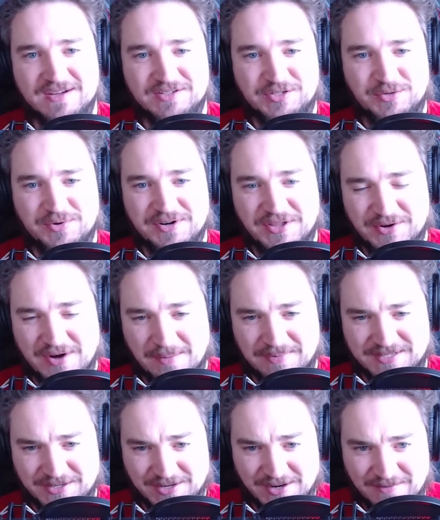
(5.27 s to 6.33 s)
to another
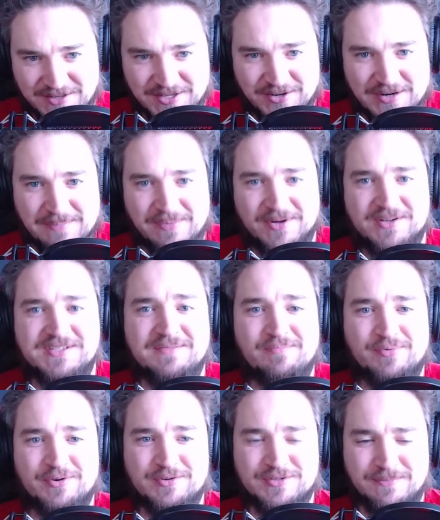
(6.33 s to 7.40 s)
episode of the Dirty Birds
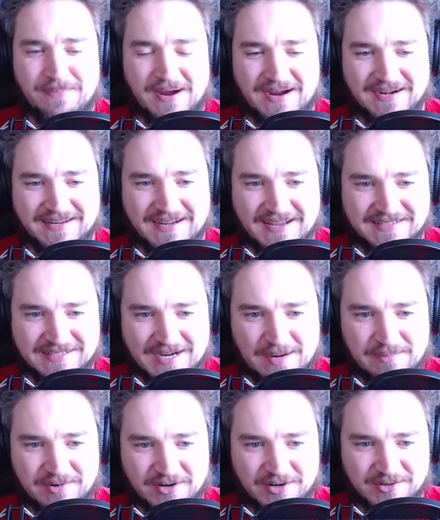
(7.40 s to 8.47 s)
and Brews podcast.
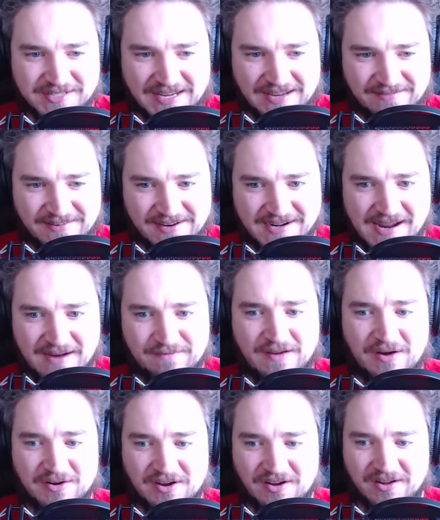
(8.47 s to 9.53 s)
I'm your host, Kevin Knight at
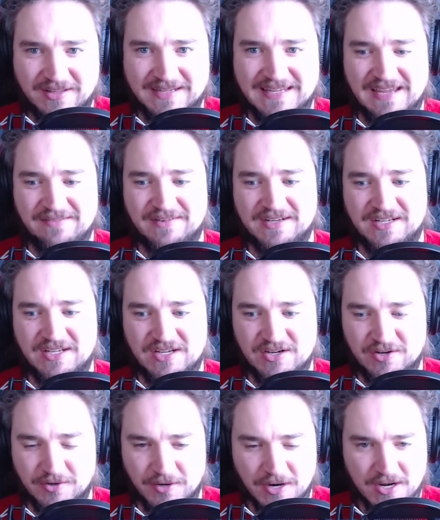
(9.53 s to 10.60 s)
Falcoholic. Kevin
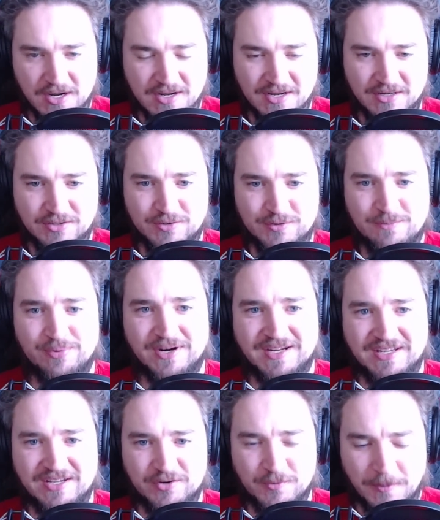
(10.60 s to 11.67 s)
here to
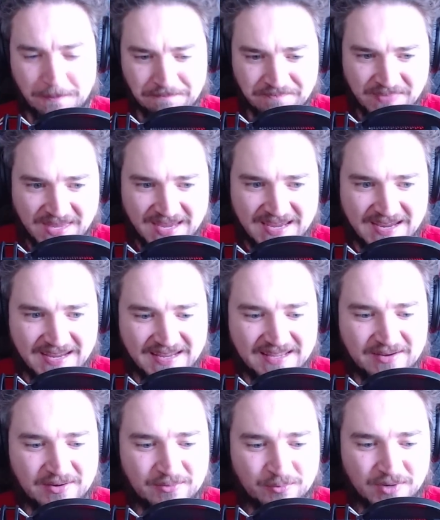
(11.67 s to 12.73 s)
bring you
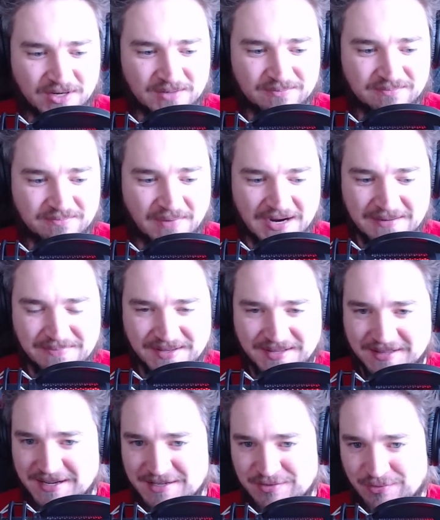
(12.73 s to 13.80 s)
what might be
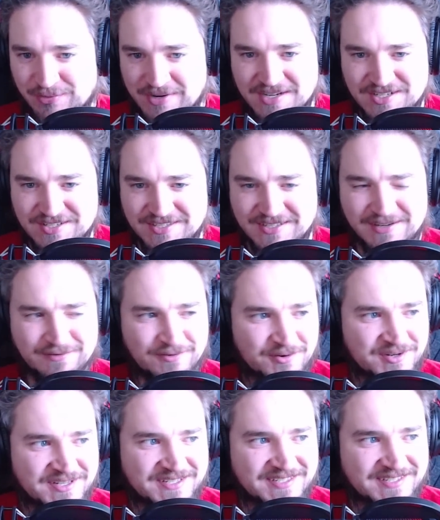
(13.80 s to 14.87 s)
the last free agency
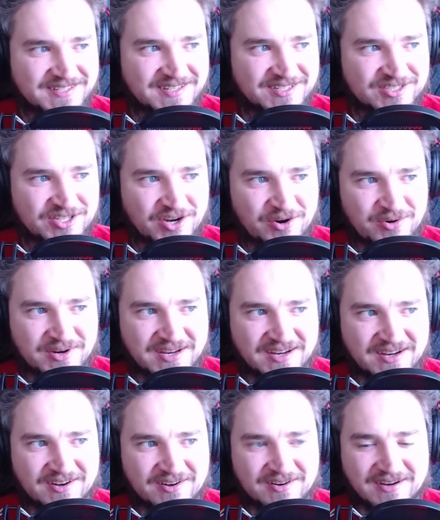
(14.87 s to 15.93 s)
focused show
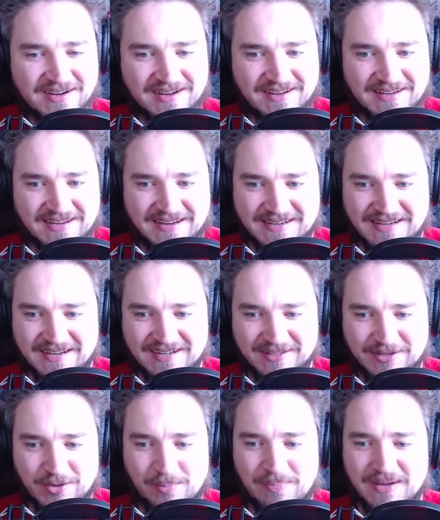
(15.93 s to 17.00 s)
here in a
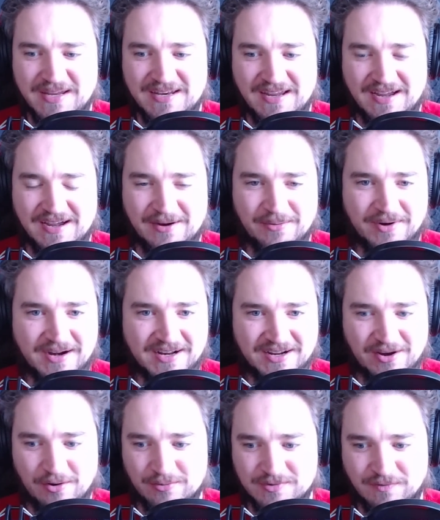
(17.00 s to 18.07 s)
little bit. We're going to
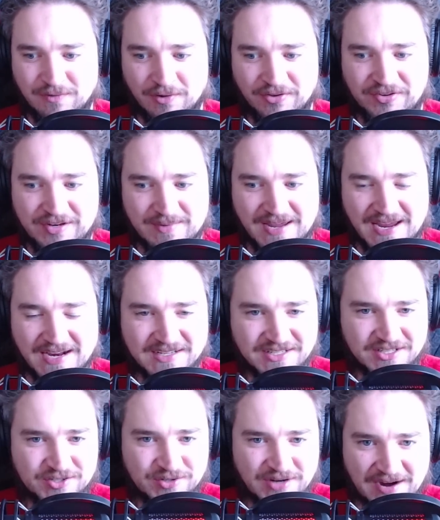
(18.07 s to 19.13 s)
go full steam ahead
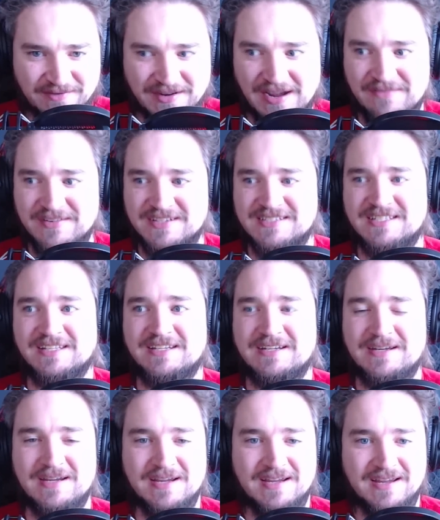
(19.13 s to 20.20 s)
into the draft,
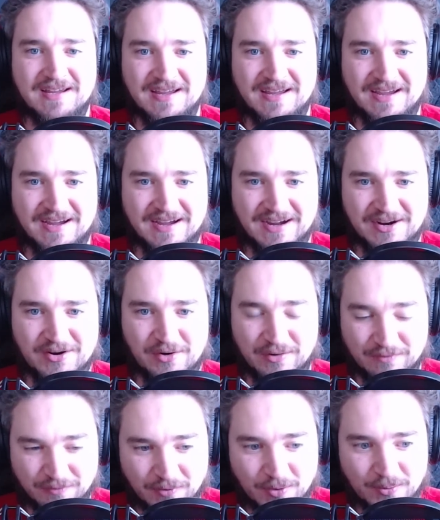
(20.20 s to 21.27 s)
obviously,
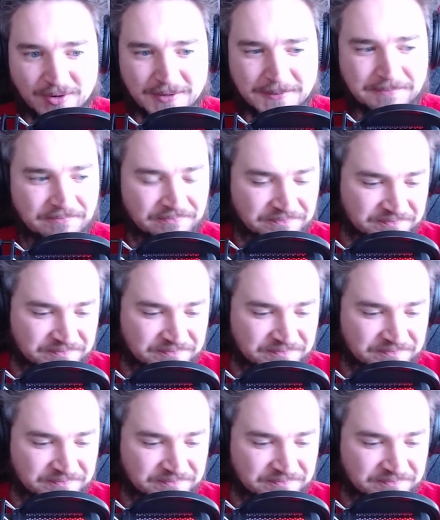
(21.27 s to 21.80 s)
going forward.